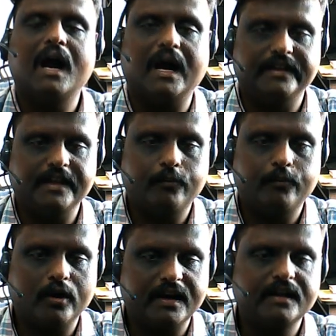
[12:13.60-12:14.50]
And the
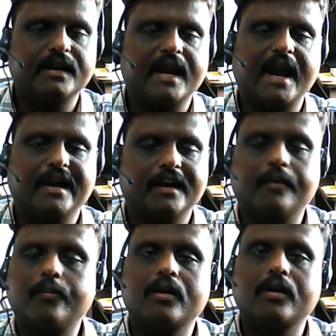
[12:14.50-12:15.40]
important added
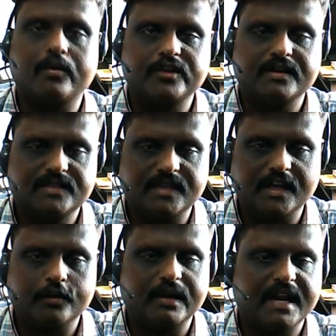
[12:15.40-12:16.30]
upon option is that
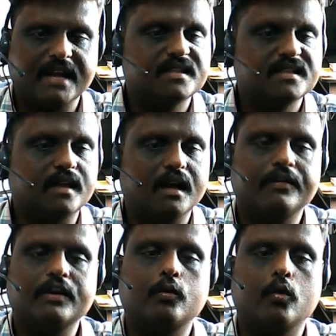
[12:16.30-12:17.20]
you can access all
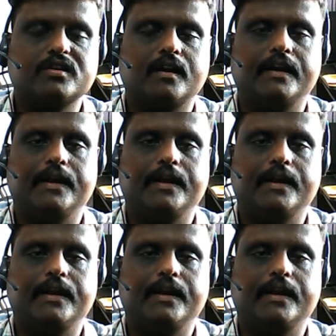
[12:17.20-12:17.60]
our course on